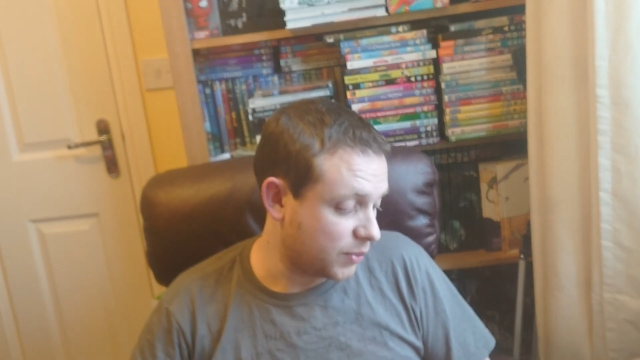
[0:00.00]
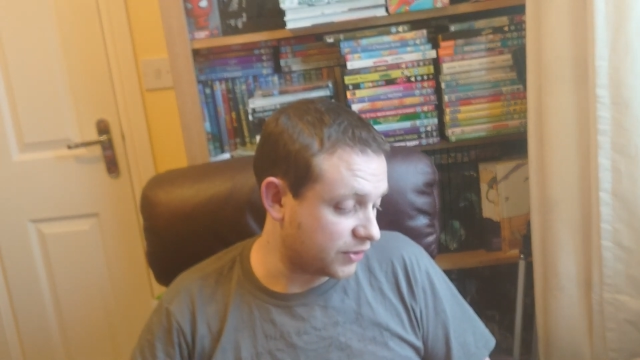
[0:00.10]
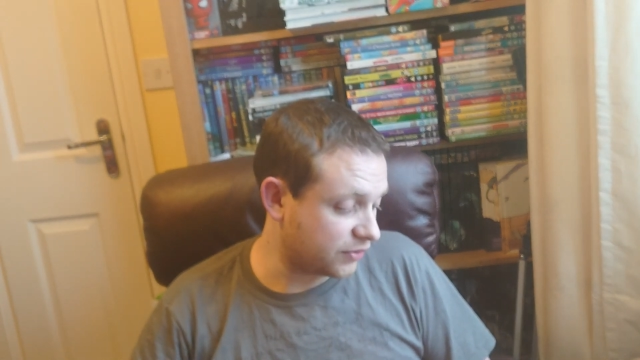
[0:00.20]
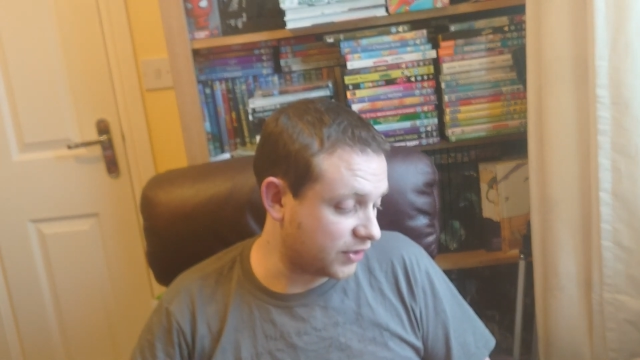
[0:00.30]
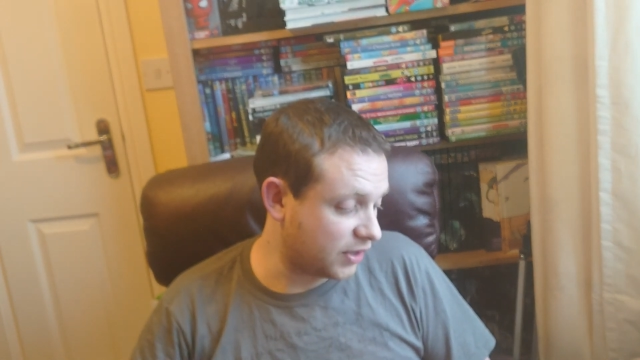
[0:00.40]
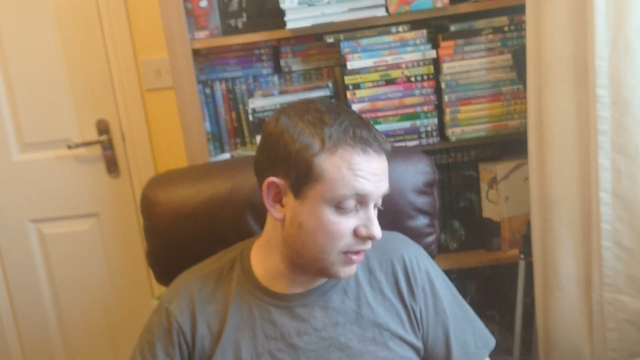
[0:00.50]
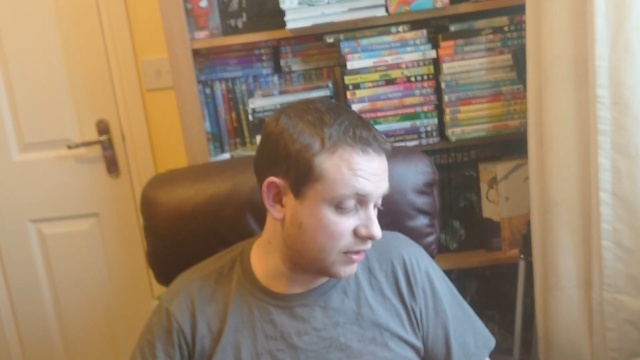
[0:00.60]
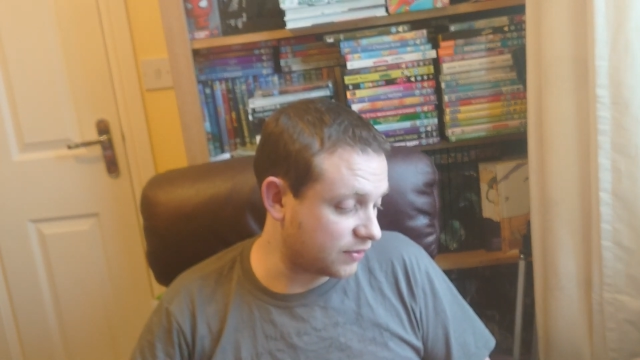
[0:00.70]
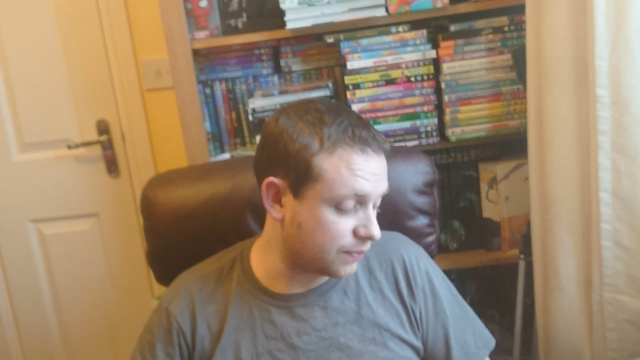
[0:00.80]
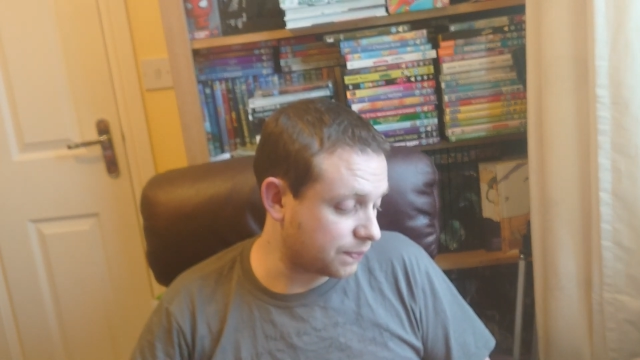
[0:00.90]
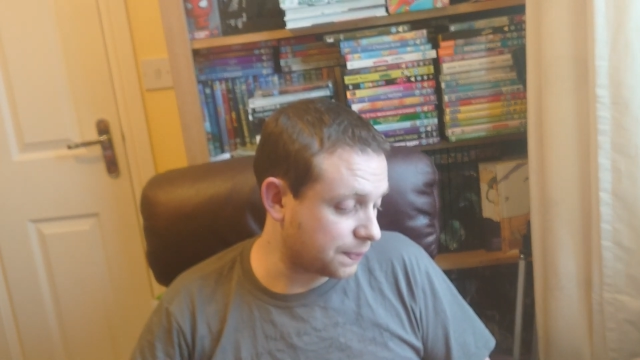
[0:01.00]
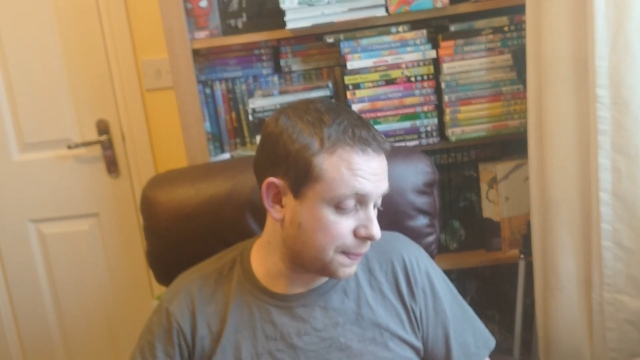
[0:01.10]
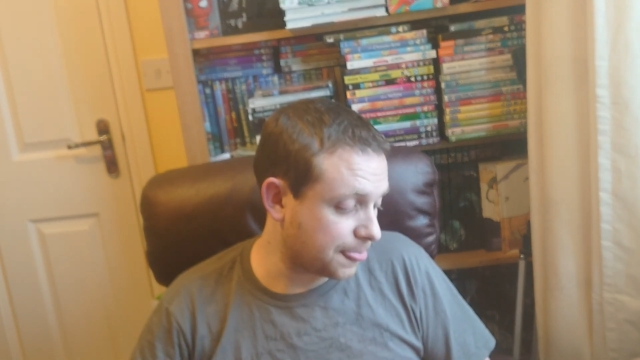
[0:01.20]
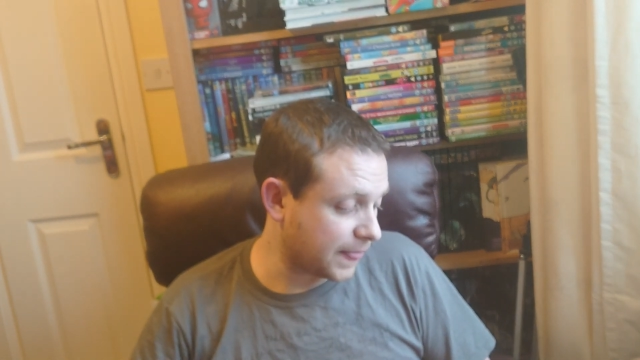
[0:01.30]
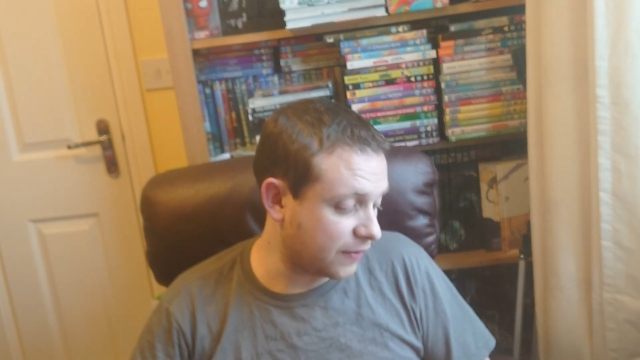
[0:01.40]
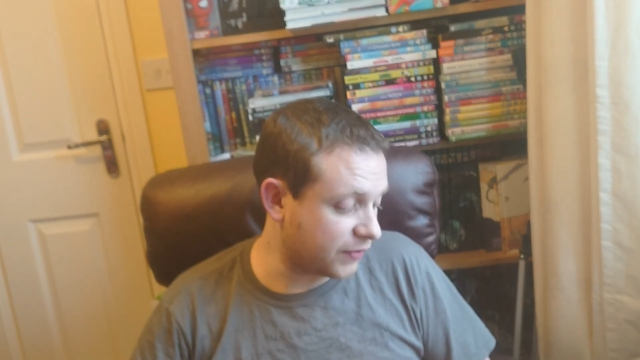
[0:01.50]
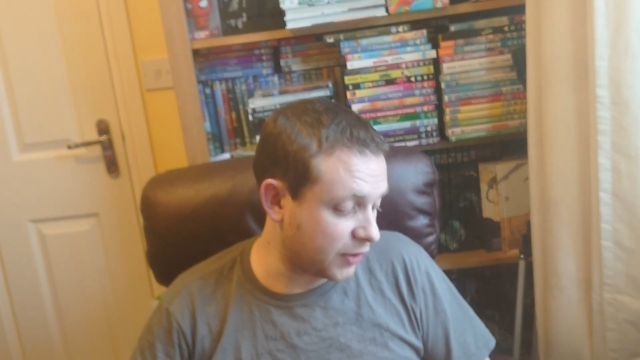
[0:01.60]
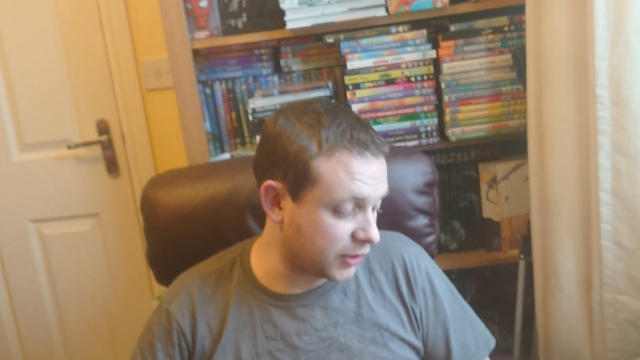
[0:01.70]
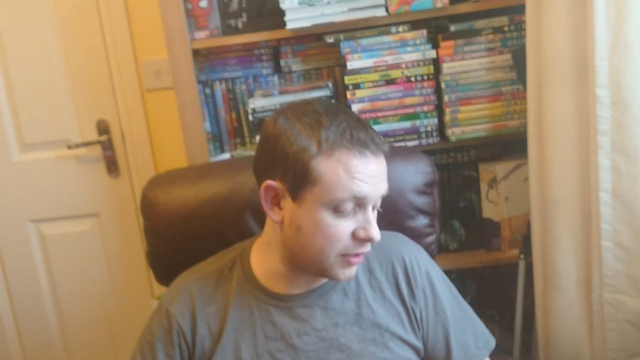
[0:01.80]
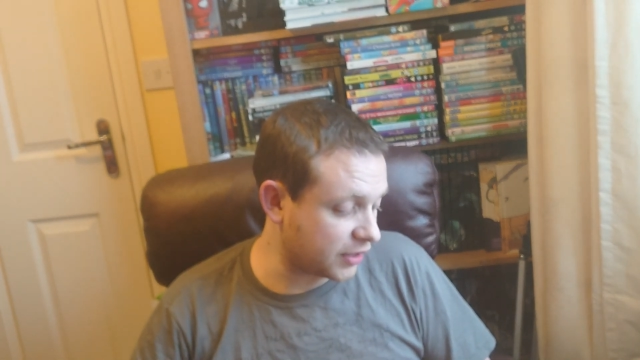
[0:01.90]
But still, a
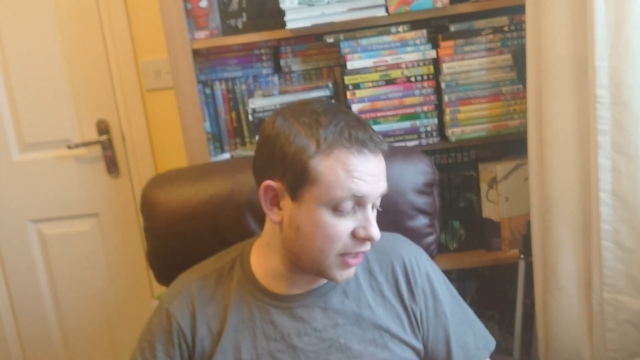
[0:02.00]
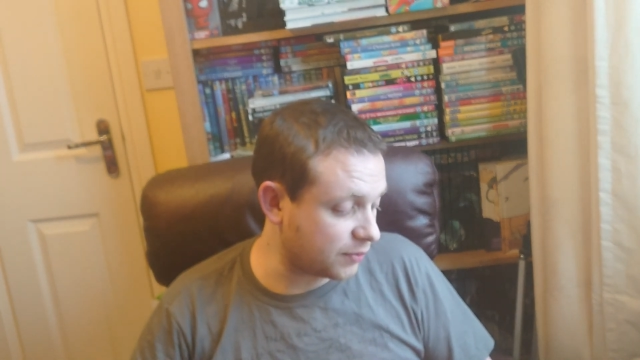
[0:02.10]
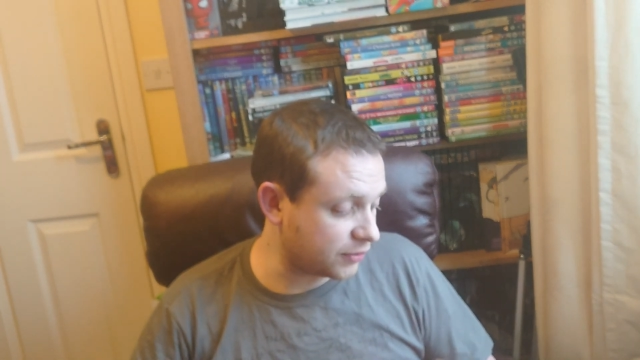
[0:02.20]
very good game.